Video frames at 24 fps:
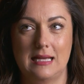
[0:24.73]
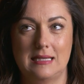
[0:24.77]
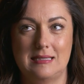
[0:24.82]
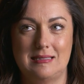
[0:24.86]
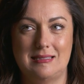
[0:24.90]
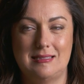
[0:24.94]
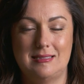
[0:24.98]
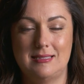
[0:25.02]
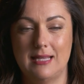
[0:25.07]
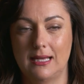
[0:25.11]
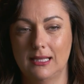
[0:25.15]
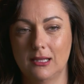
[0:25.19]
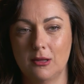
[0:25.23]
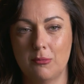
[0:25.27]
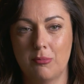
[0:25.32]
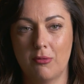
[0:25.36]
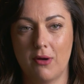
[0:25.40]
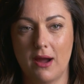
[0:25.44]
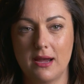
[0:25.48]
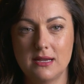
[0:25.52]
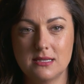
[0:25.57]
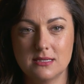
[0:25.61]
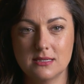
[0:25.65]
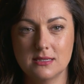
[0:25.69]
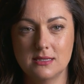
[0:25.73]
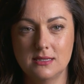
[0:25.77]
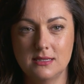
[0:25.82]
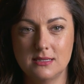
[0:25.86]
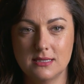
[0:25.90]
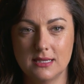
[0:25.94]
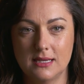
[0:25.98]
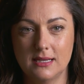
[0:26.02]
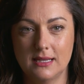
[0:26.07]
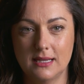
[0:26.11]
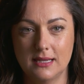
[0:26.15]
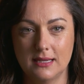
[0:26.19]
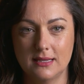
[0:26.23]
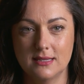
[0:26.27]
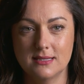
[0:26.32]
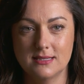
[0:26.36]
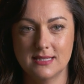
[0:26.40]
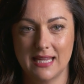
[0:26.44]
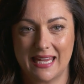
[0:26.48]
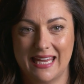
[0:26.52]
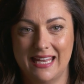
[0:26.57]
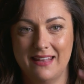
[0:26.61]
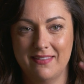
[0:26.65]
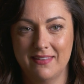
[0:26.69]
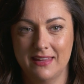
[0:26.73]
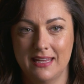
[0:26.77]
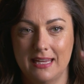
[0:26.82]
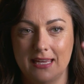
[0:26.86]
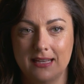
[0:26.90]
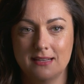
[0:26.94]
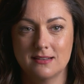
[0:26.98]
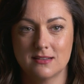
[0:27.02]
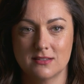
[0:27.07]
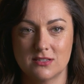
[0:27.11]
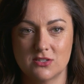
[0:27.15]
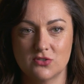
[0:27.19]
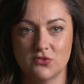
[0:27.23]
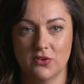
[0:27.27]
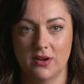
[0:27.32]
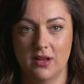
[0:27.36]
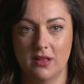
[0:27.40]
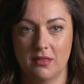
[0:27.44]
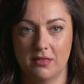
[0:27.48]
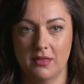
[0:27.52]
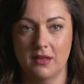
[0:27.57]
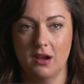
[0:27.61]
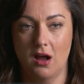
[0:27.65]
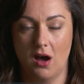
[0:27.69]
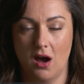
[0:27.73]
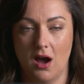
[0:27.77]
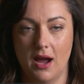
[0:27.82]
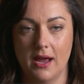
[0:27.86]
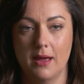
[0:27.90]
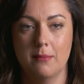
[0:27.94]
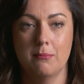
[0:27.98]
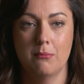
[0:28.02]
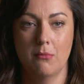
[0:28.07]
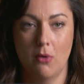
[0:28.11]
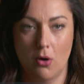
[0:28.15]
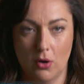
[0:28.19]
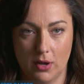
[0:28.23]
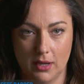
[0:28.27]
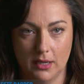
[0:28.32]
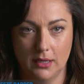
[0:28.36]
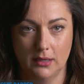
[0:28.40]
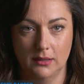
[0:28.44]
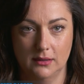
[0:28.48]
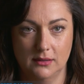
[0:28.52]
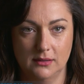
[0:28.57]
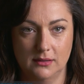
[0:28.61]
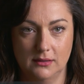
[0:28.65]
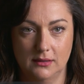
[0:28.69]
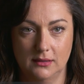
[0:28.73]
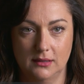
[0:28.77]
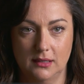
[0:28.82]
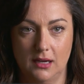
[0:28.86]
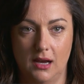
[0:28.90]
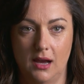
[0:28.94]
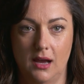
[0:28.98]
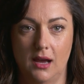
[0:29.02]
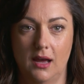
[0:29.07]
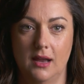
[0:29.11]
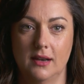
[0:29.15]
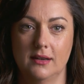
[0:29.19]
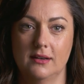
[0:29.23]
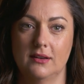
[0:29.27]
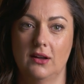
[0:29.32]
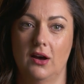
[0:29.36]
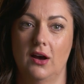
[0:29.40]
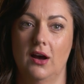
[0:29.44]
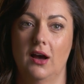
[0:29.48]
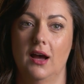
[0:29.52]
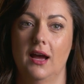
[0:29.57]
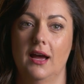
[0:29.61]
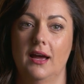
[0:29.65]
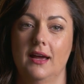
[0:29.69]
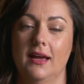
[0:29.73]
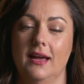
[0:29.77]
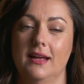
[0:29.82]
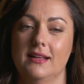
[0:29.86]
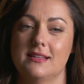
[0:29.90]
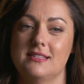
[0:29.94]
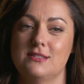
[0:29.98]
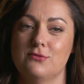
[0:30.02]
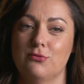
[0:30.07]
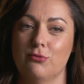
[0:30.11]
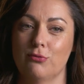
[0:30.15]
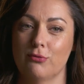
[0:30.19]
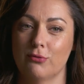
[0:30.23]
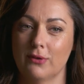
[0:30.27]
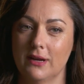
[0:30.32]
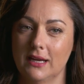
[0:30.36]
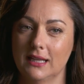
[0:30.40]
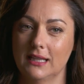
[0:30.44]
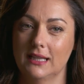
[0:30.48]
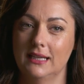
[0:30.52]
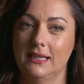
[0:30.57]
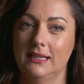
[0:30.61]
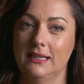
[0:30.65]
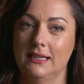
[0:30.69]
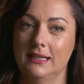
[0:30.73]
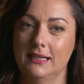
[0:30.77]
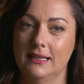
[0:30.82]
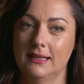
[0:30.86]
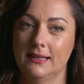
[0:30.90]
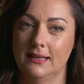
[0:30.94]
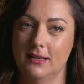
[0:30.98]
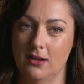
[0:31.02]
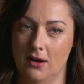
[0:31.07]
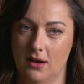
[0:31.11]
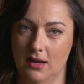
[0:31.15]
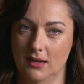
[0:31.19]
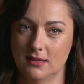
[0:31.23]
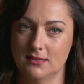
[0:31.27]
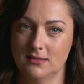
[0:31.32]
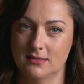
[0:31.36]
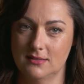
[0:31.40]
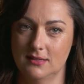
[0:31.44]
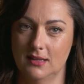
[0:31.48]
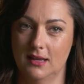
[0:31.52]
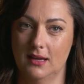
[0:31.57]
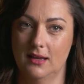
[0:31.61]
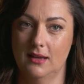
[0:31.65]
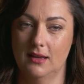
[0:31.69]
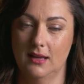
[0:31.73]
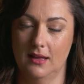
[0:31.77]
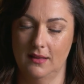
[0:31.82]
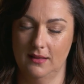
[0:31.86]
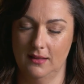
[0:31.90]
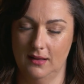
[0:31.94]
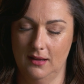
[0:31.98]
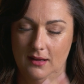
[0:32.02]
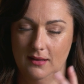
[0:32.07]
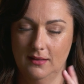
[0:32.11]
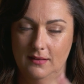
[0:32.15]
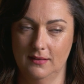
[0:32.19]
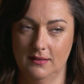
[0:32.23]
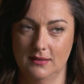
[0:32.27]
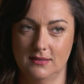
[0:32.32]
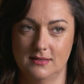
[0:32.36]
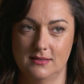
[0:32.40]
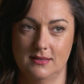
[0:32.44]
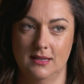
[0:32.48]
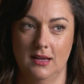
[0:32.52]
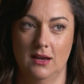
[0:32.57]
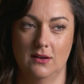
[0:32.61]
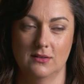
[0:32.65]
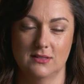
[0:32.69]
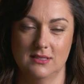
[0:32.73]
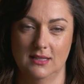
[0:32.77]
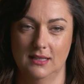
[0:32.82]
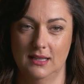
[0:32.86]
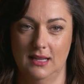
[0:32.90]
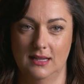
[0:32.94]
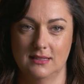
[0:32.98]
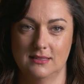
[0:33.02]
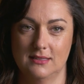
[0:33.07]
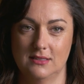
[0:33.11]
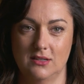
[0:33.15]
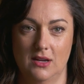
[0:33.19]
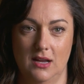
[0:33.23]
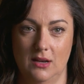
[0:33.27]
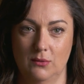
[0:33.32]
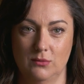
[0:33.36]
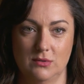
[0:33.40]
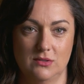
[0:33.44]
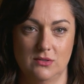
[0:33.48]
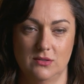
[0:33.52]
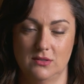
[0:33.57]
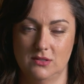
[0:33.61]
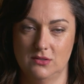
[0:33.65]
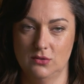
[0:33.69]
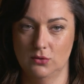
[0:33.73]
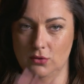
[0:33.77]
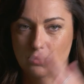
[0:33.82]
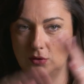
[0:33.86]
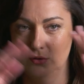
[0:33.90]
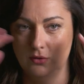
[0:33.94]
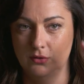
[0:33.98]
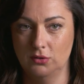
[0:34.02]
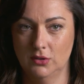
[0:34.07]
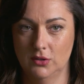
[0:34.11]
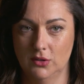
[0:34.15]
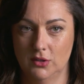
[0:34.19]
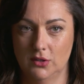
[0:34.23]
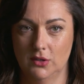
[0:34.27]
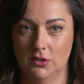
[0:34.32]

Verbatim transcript: celebrated it is in the industry that I am mocking and I it's really nice. Like uh, this thing I was at last night was just all